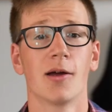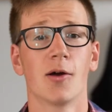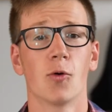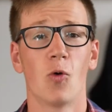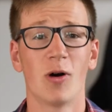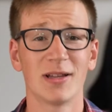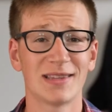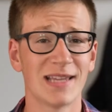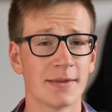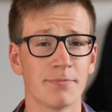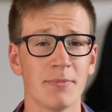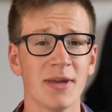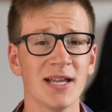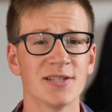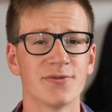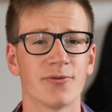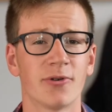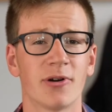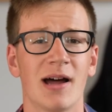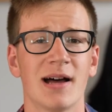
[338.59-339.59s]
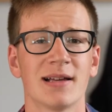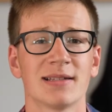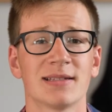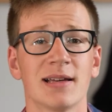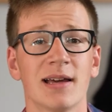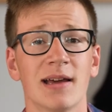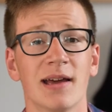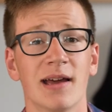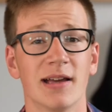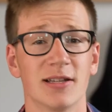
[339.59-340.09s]
What that means for us
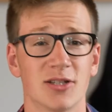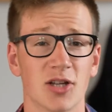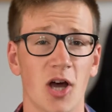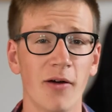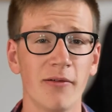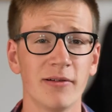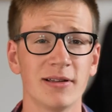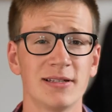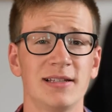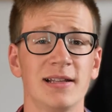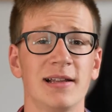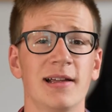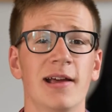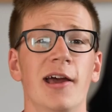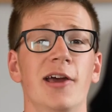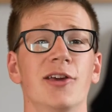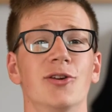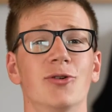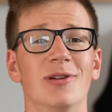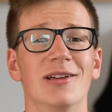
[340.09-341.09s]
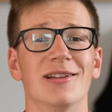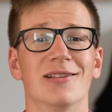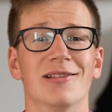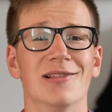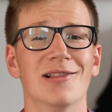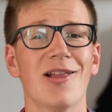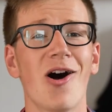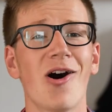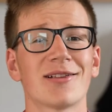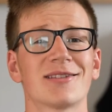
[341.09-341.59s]
is obviously you need
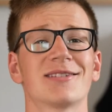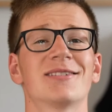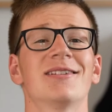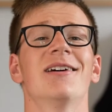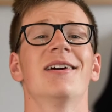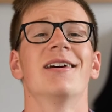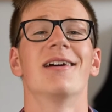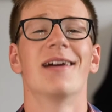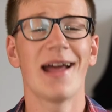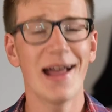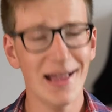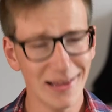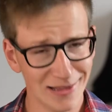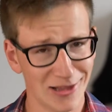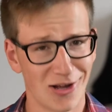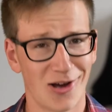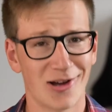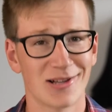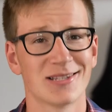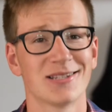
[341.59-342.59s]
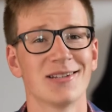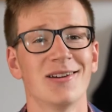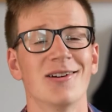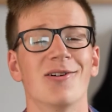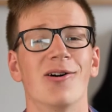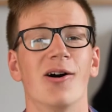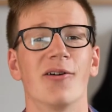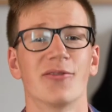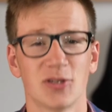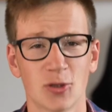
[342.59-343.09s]
lots and lots
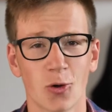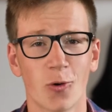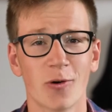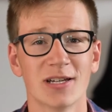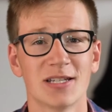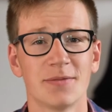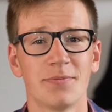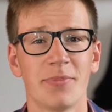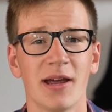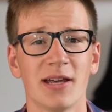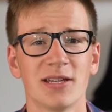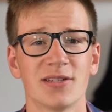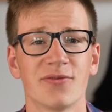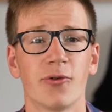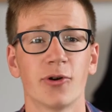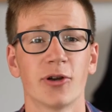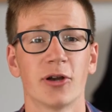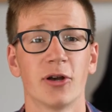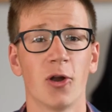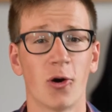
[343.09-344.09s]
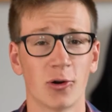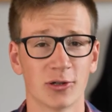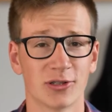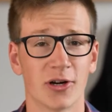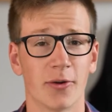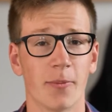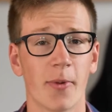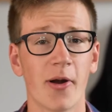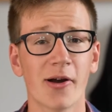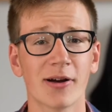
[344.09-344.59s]
of storage space for your
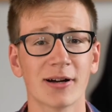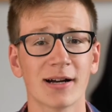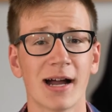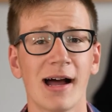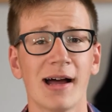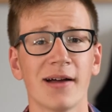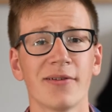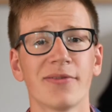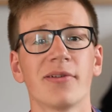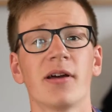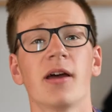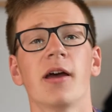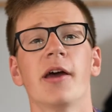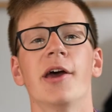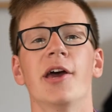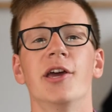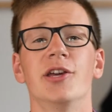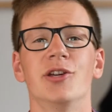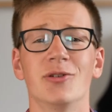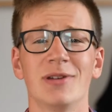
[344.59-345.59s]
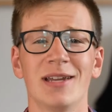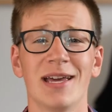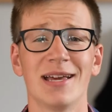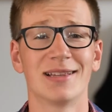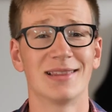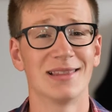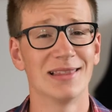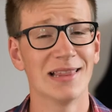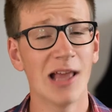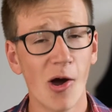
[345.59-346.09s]
long-term archive, you
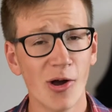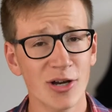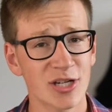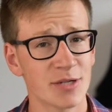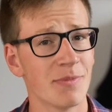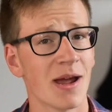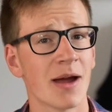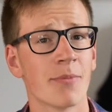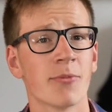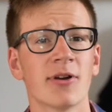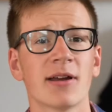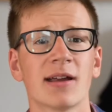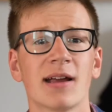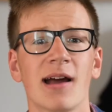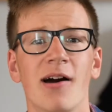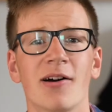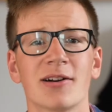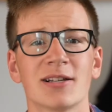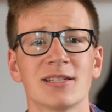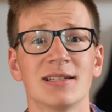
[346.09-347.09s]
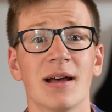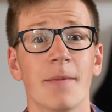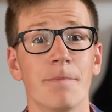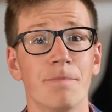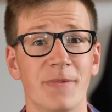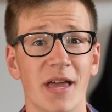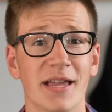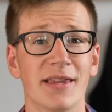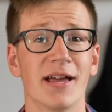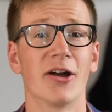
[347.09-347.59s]
need large memory cards
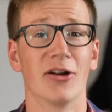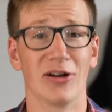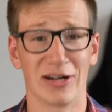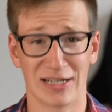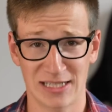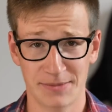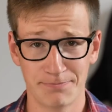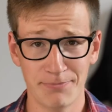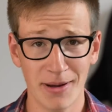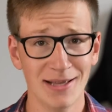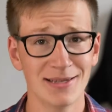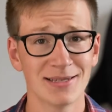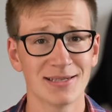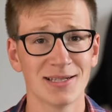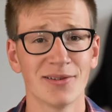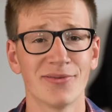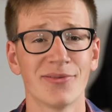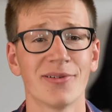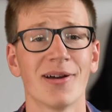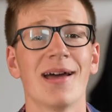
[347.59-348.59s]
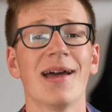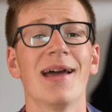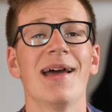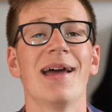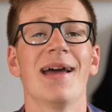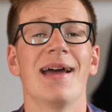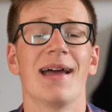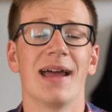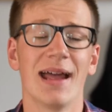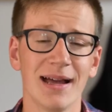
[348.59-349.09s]
that are expensive,
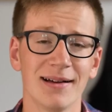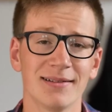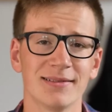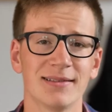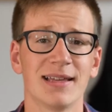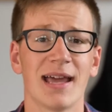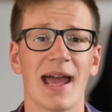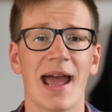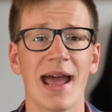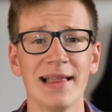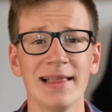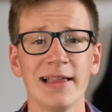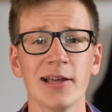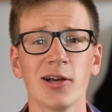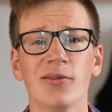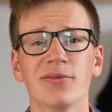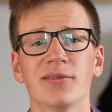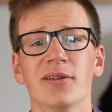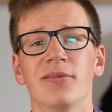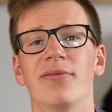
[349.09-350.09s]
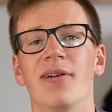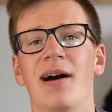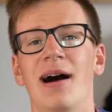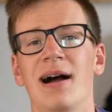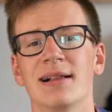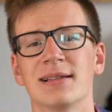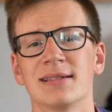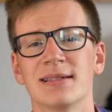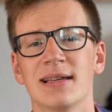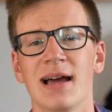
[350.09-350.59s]
and the handling of the
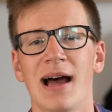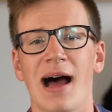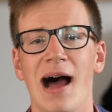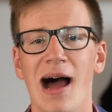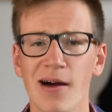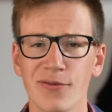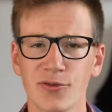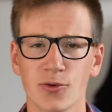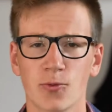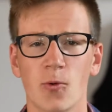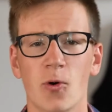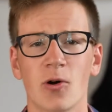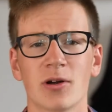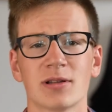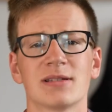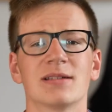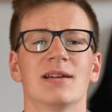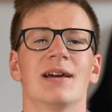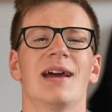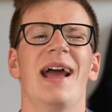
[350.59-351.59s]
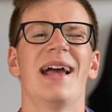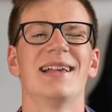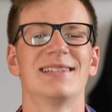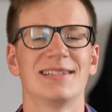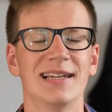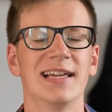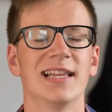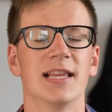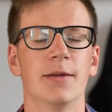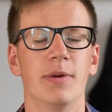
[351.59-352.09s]
files afterwards is a
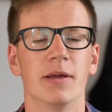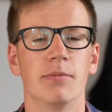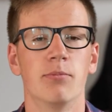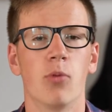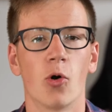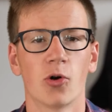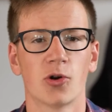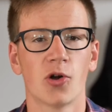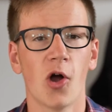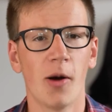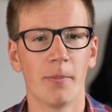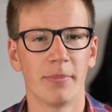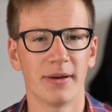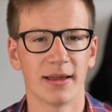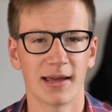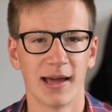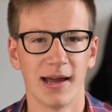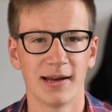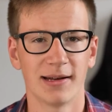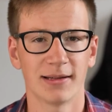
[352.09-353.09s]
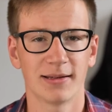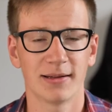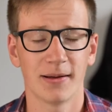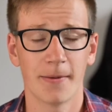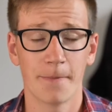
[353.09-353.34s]
little bit more complicated.